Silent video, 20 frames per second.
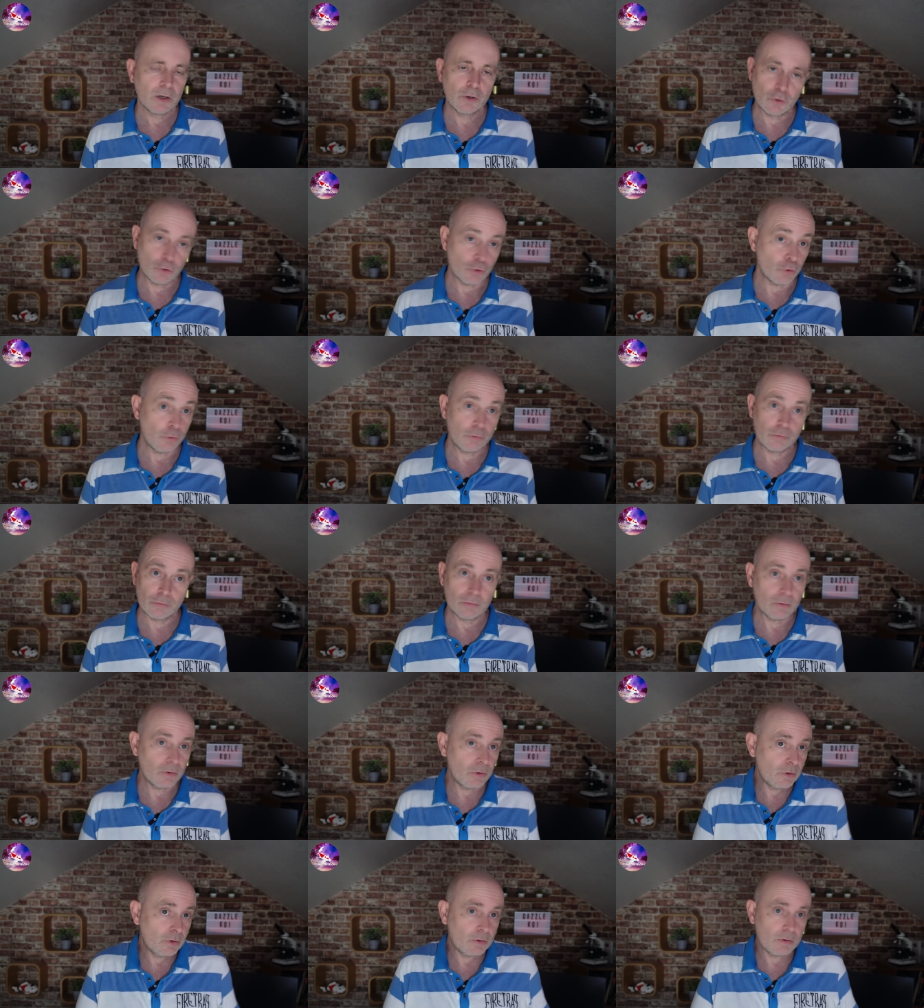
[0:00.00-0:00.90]
Could
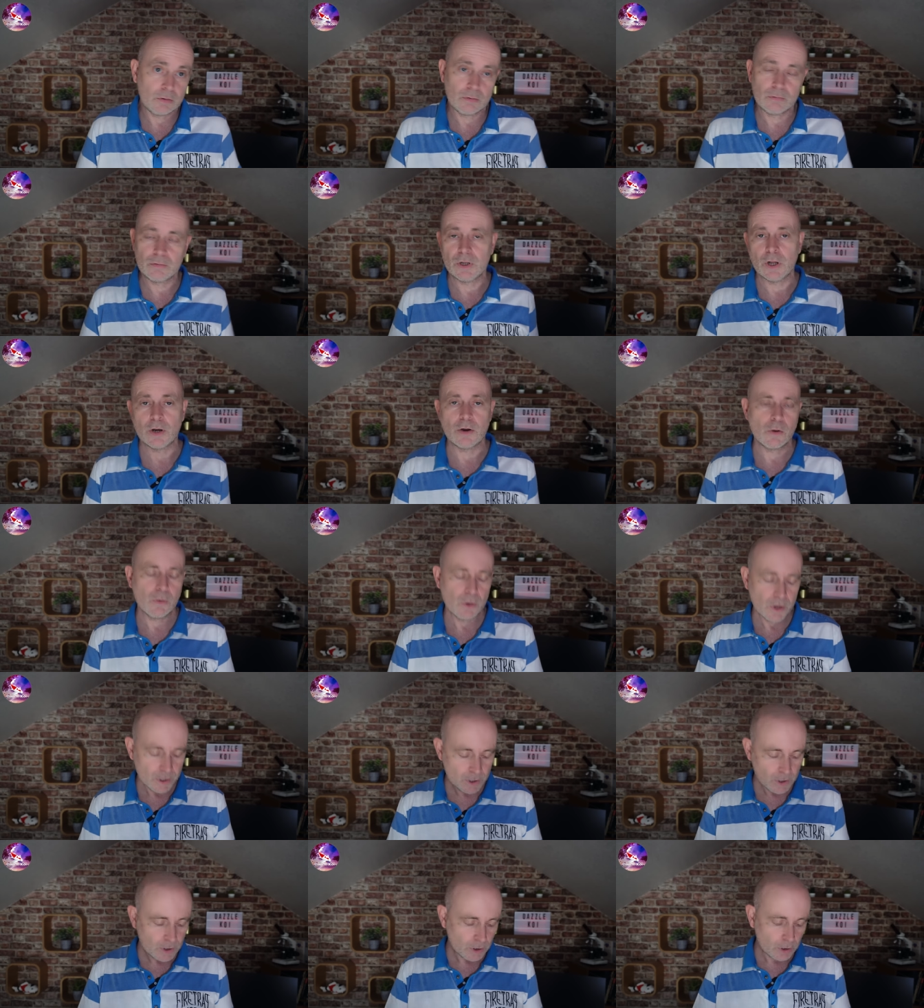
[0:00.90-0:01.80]

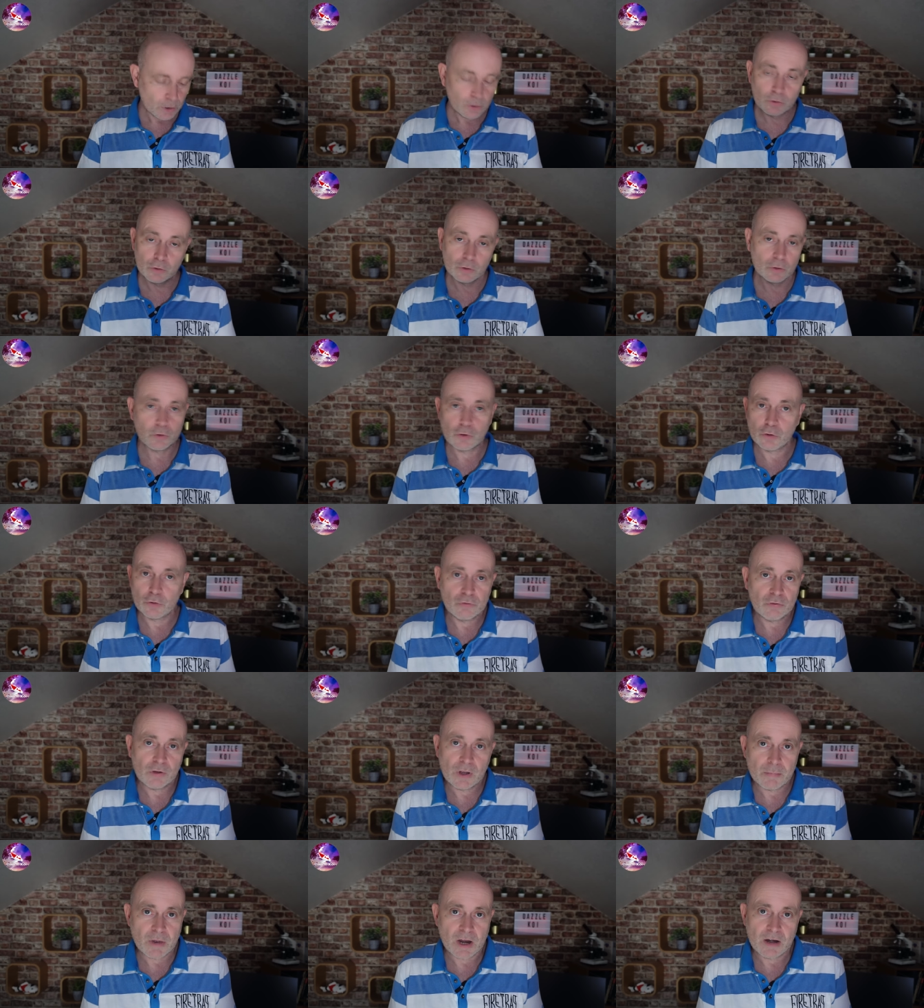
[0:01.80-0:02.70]

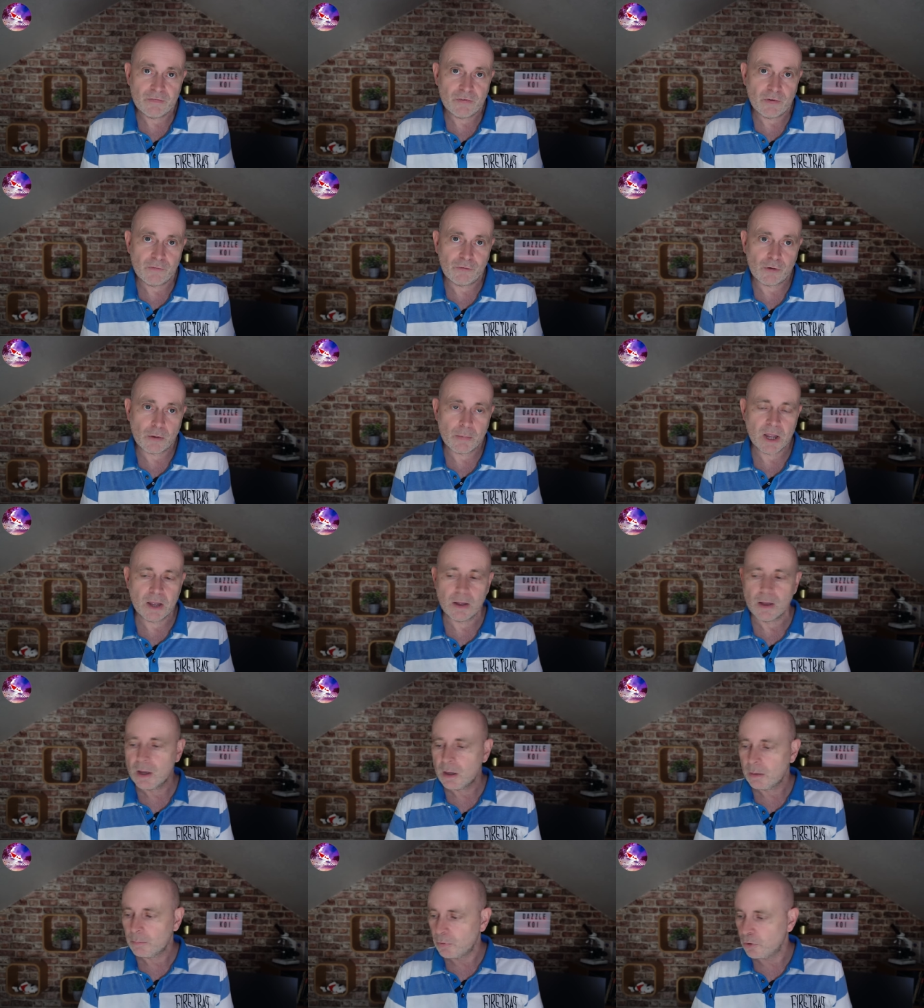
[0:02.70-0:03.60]
see a benefit from it,
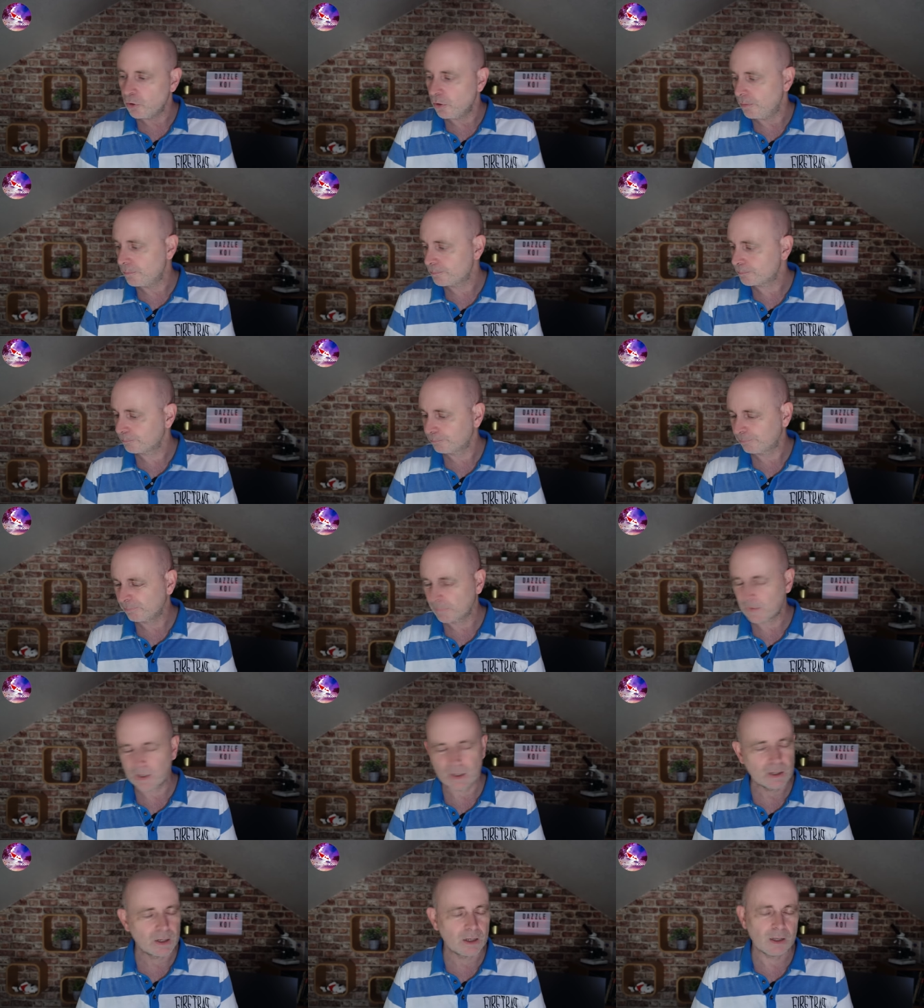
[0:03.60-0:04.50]
but
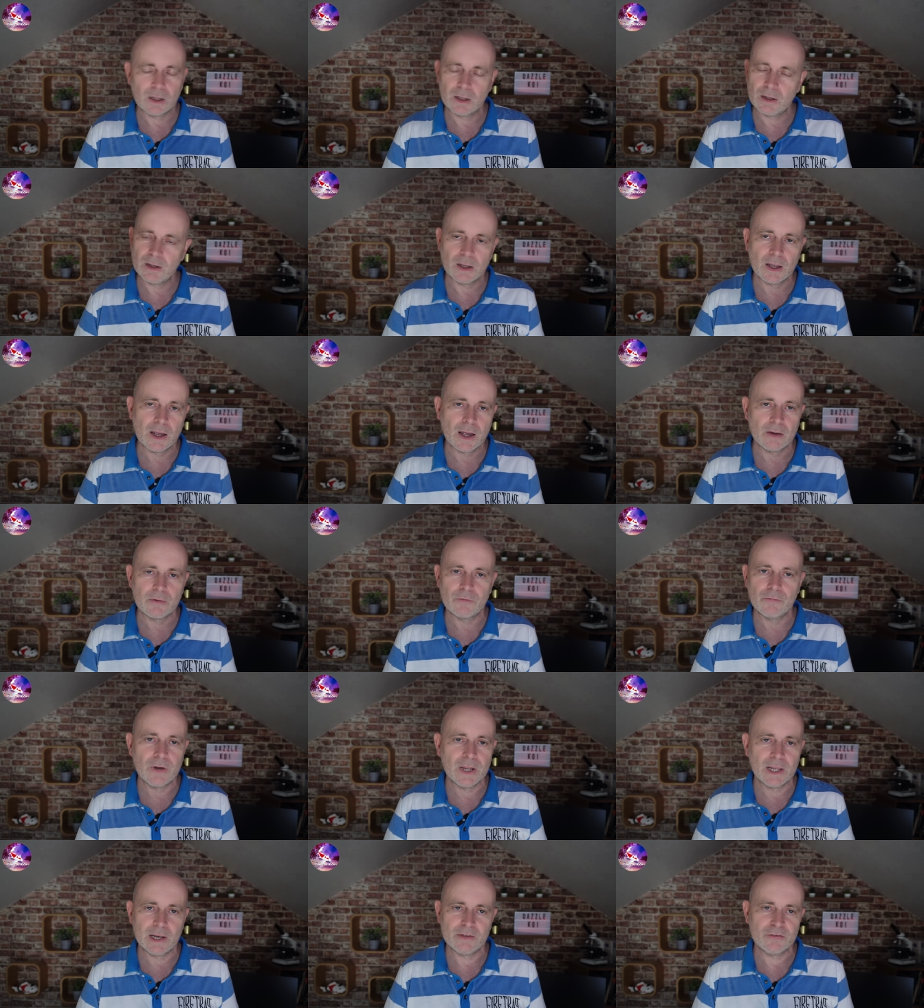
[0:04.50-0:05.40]

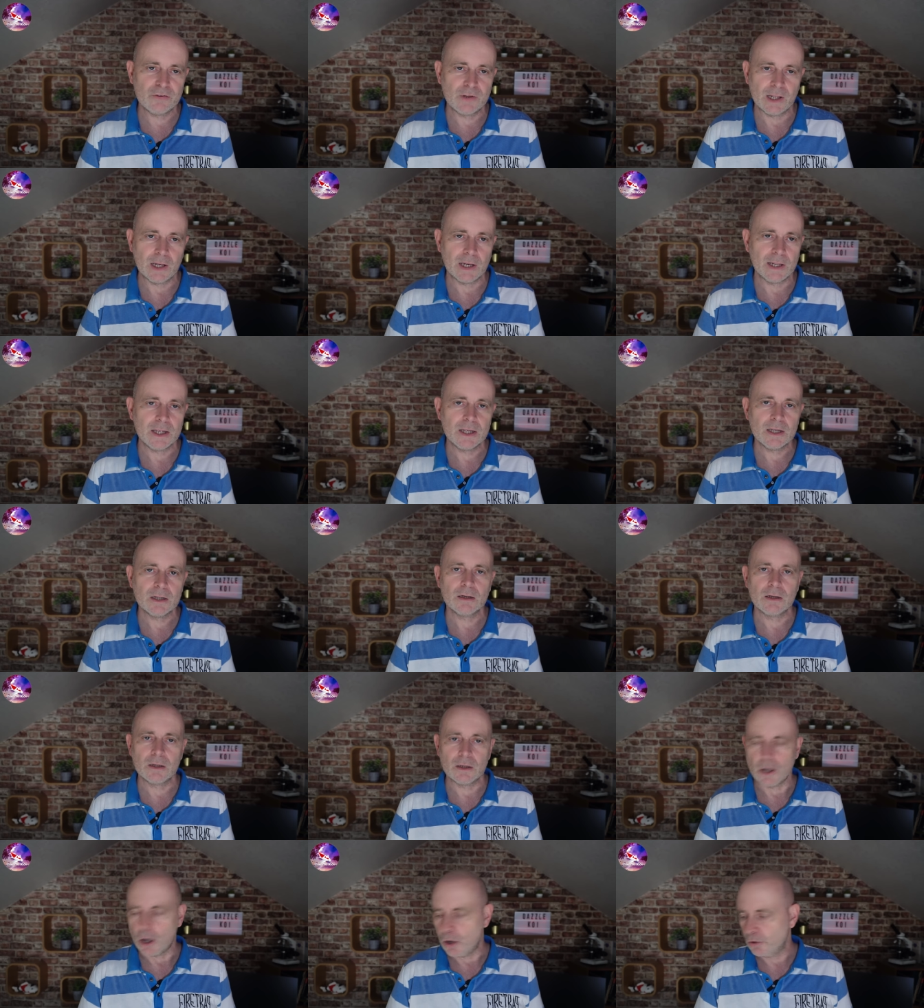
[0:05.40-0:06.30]
realistically
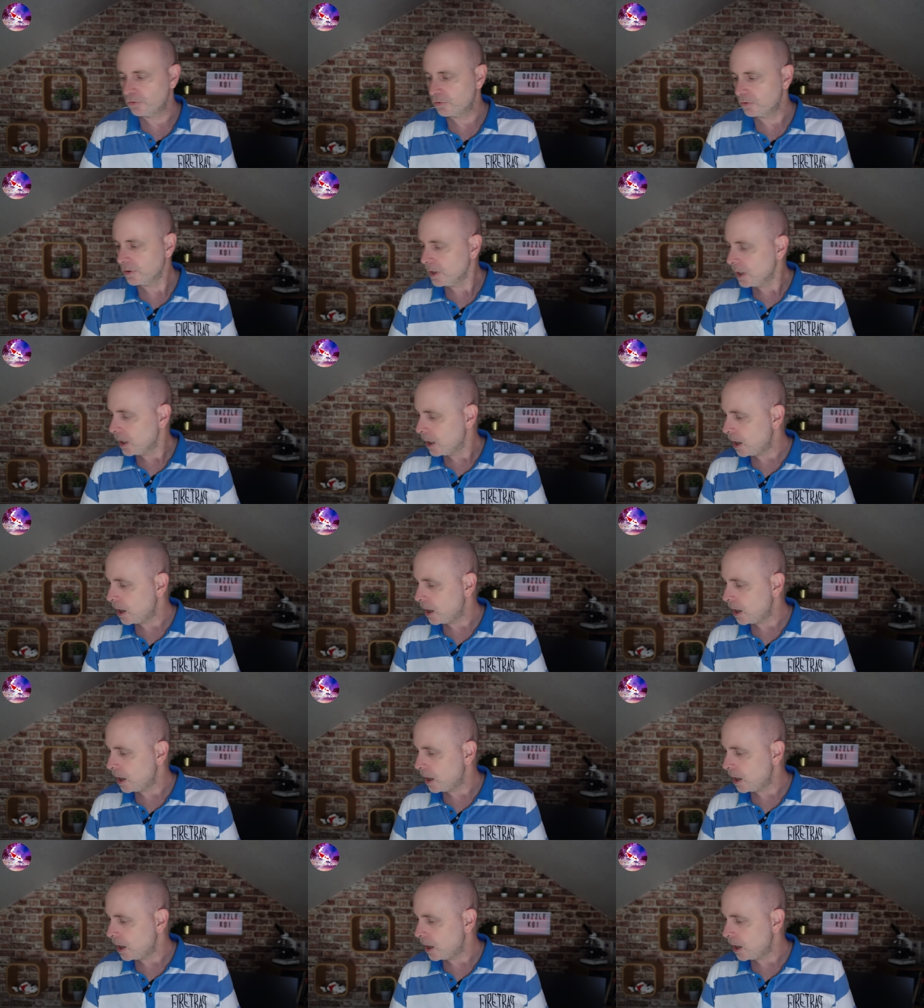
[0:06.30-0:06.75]
not.